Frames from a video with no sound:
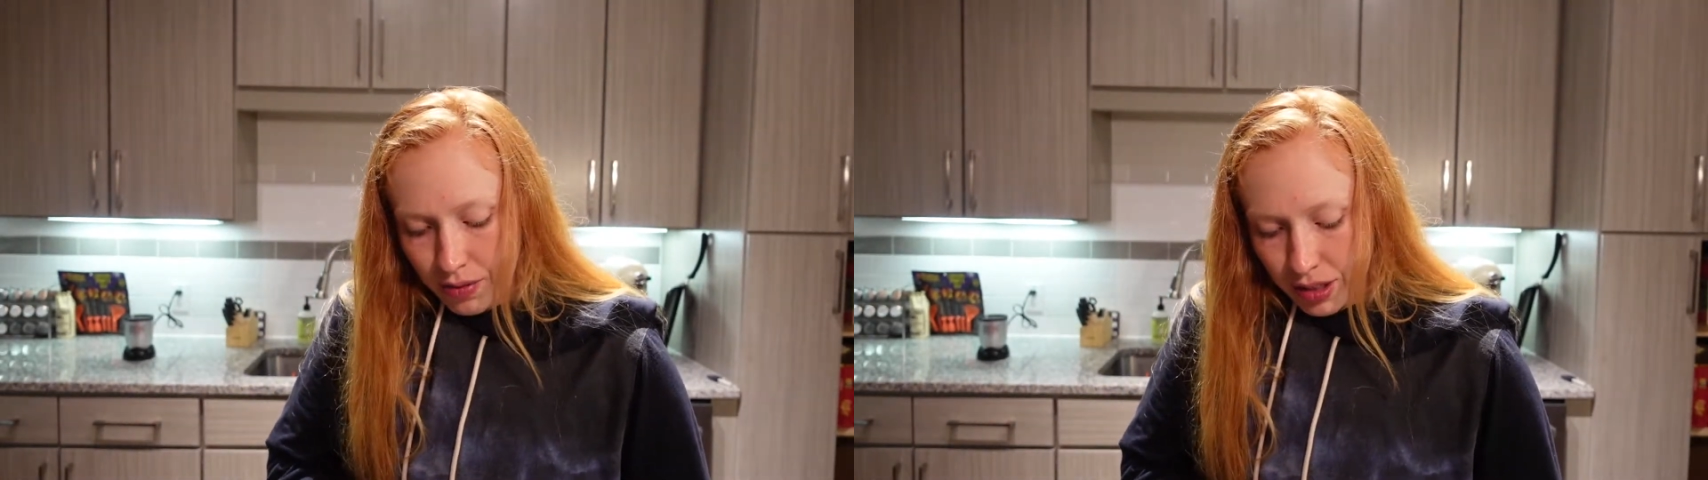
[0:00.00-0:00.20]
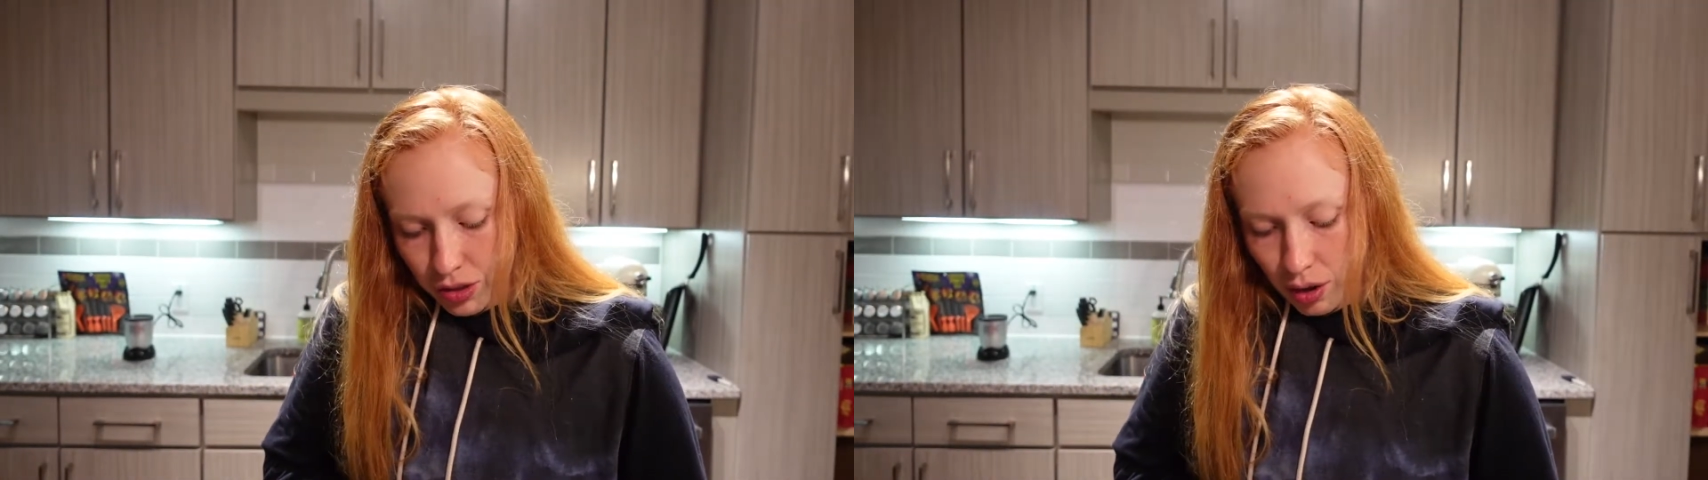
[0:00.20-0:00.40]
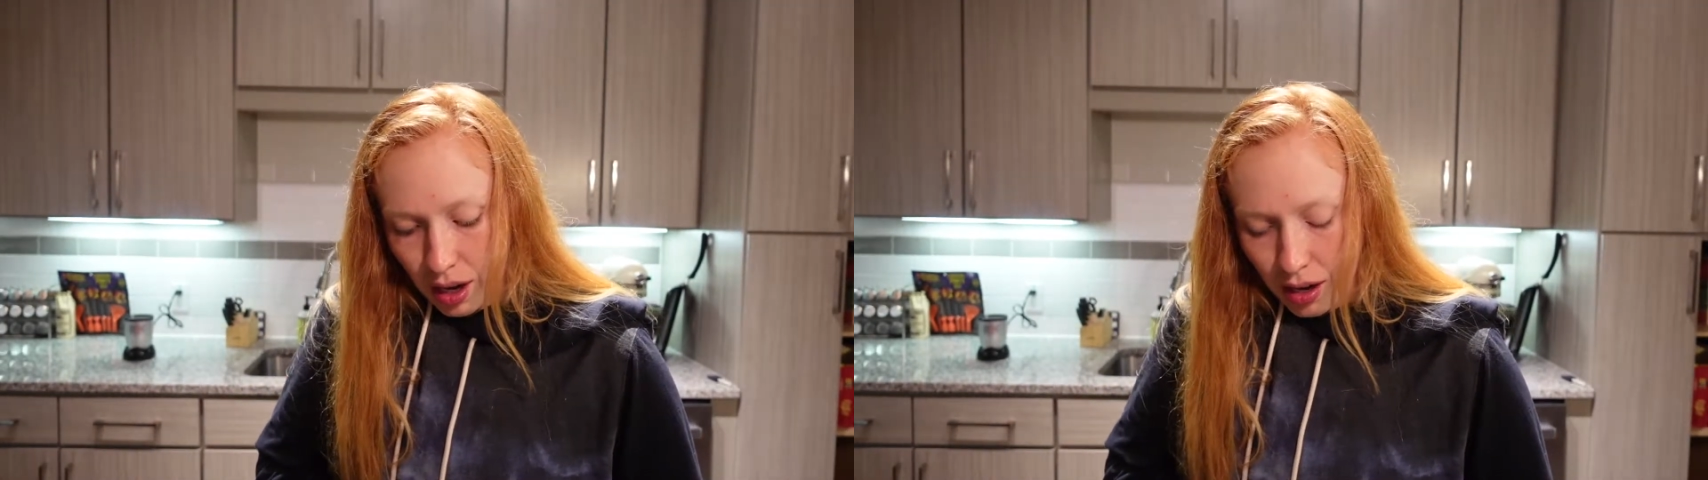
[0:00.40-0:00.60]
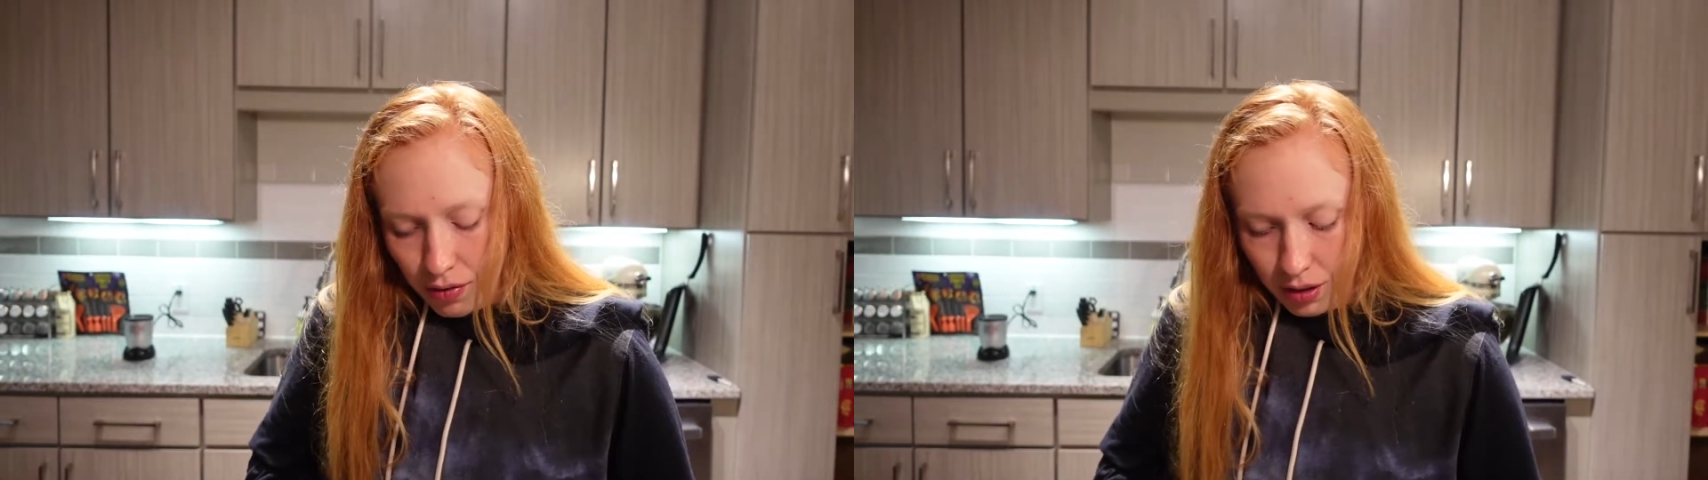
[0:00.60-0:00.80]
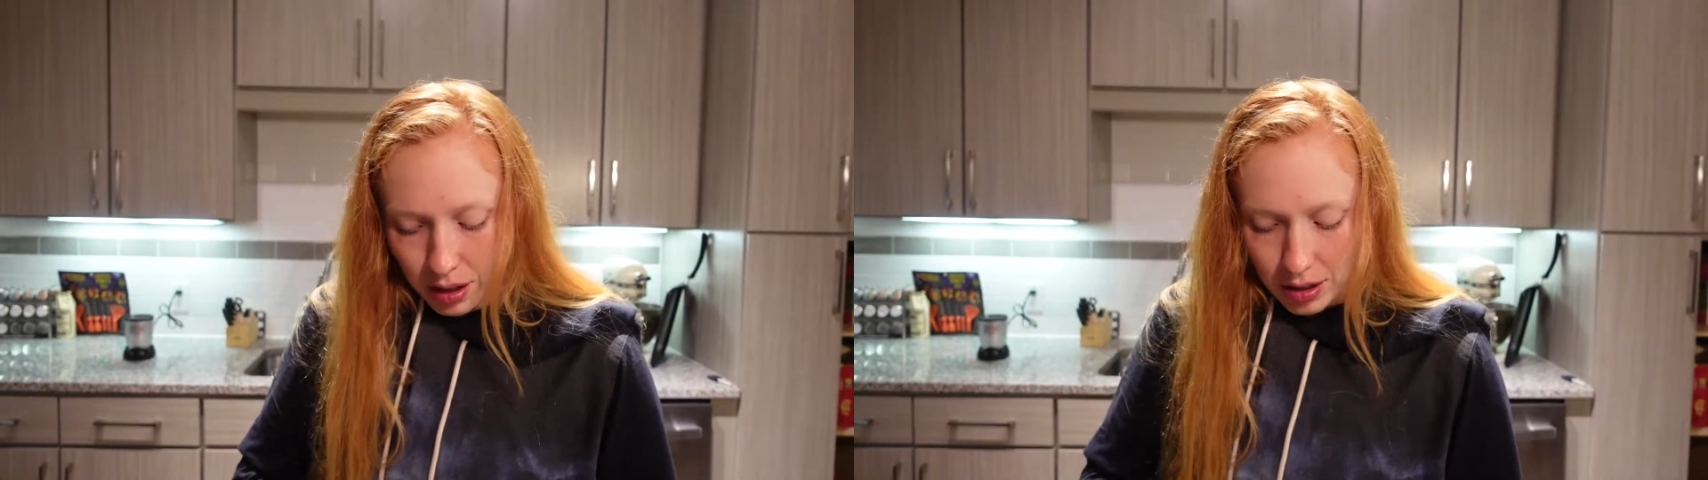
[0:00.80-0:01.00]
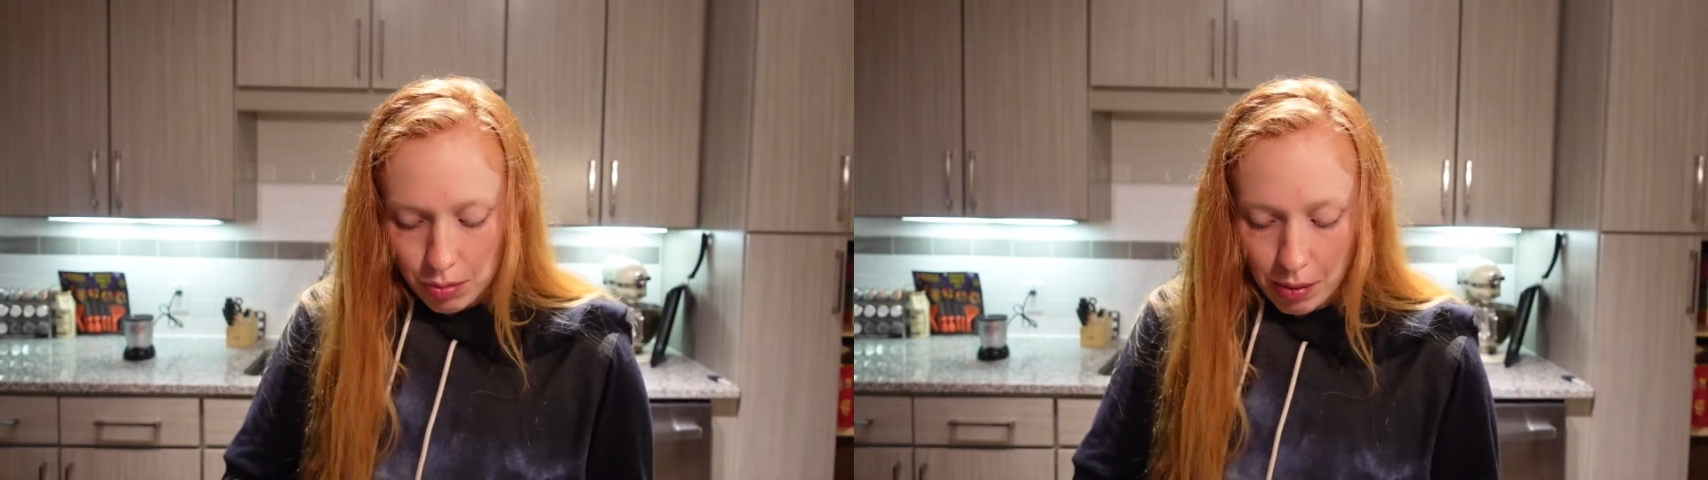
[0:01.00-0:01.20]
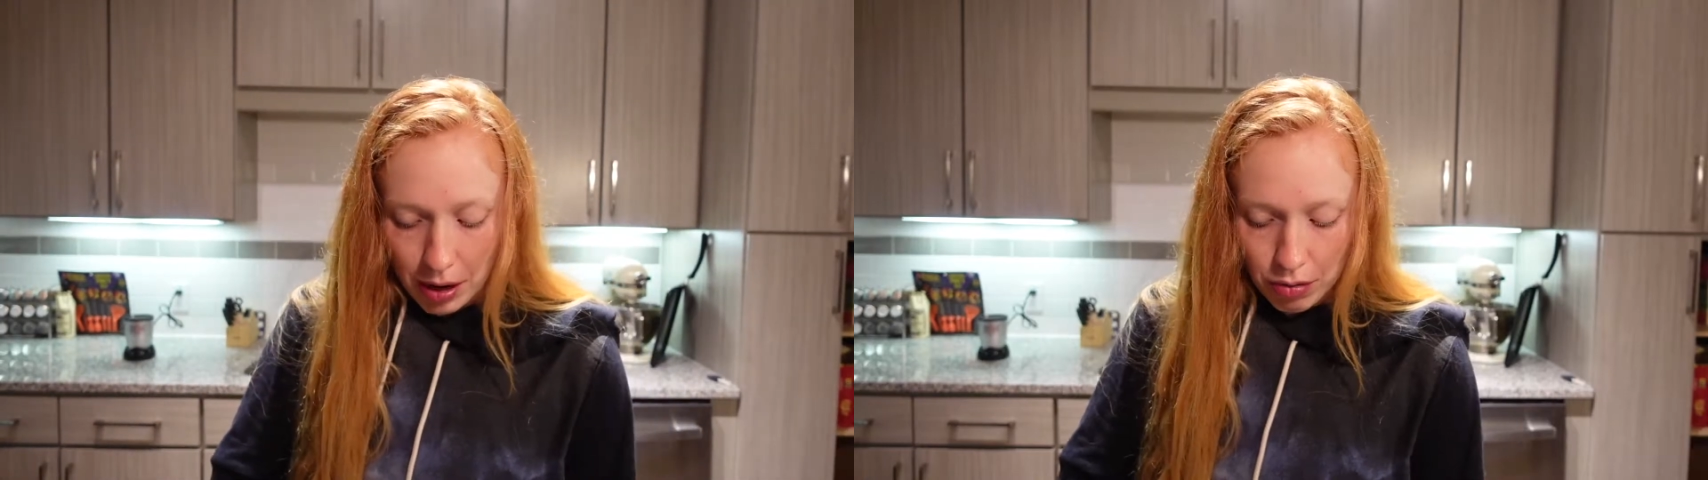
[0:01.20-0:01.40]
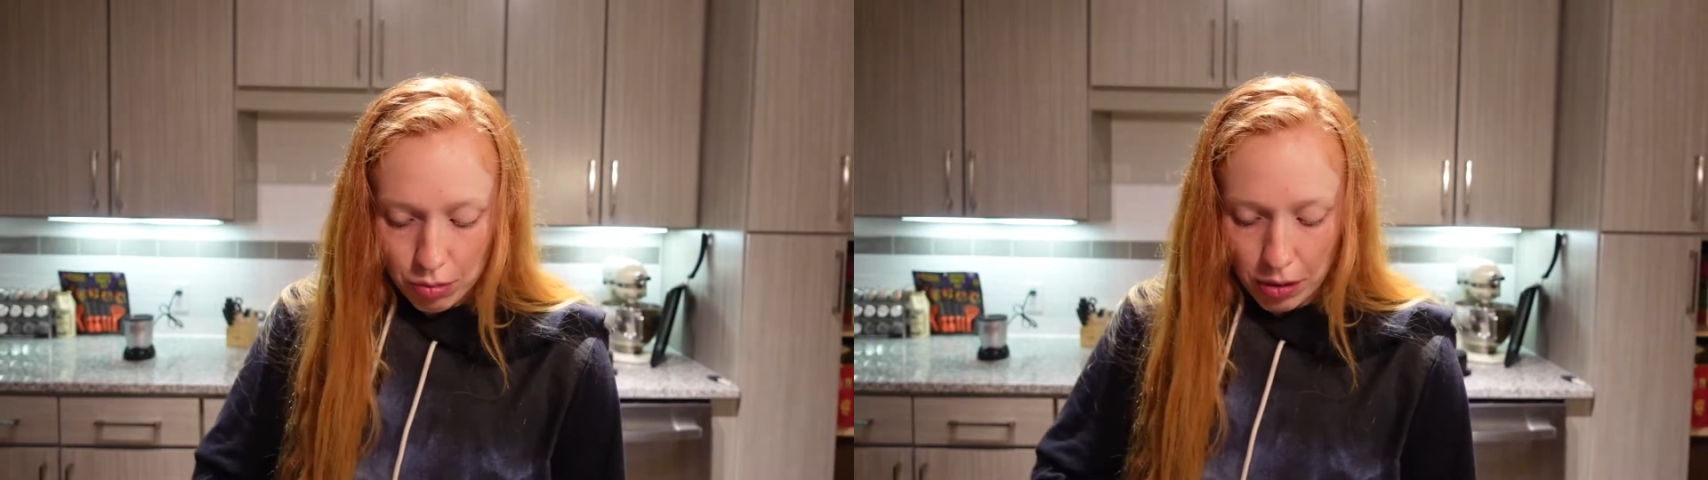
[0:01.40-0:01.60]
So I feel like it's my
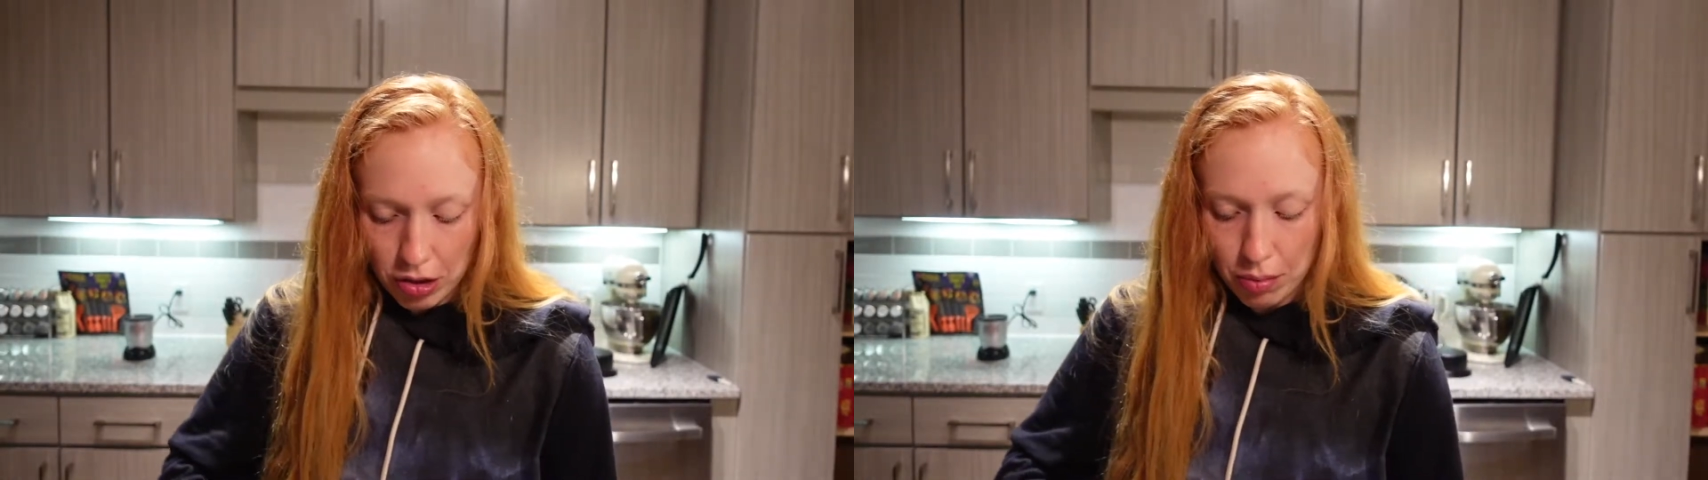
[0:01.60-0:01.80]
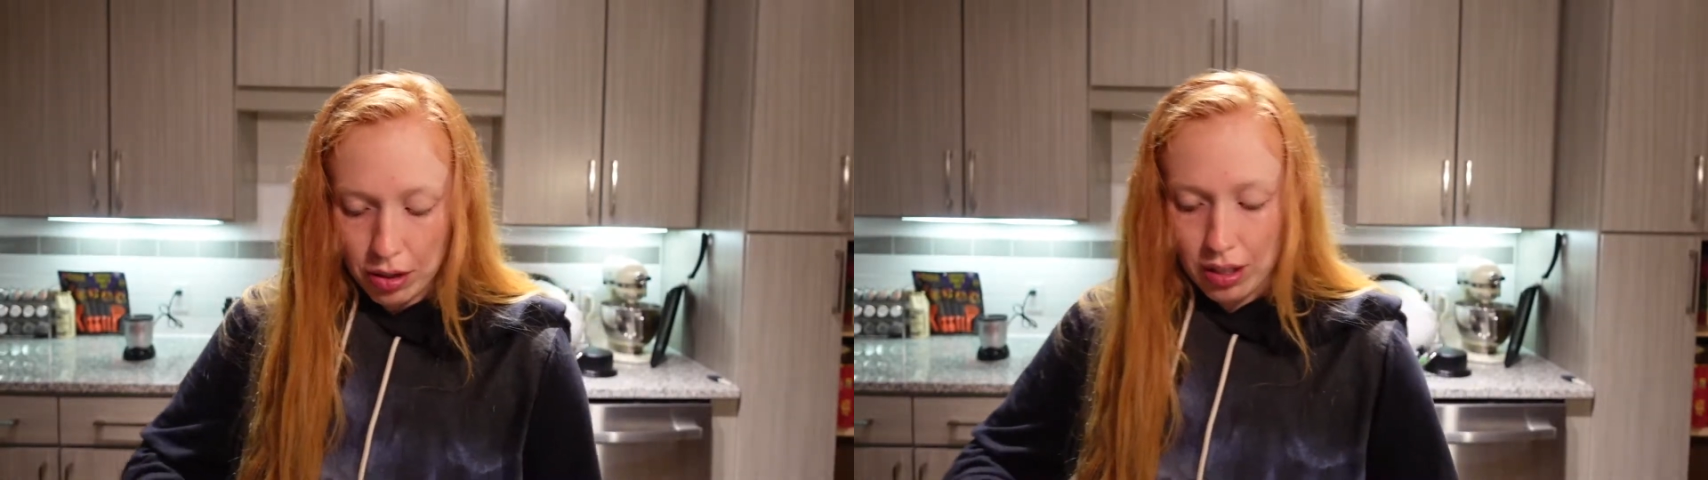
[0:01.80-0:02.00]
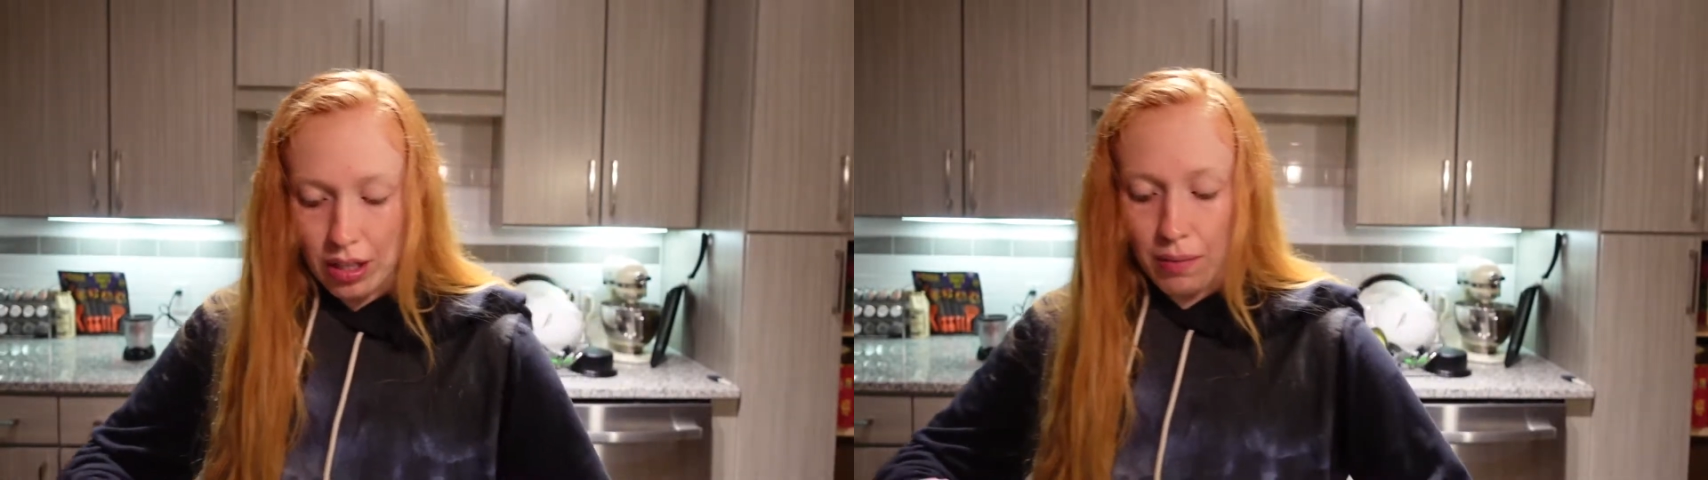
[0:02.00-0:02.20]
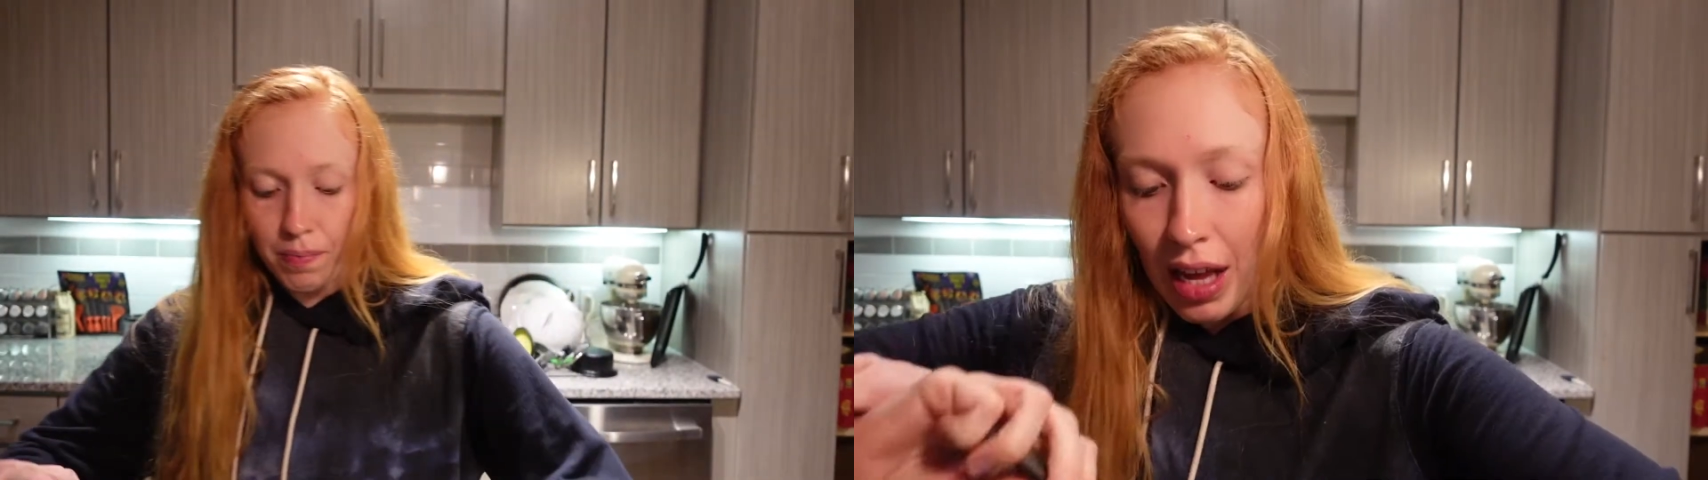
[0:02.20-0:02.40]
responsibility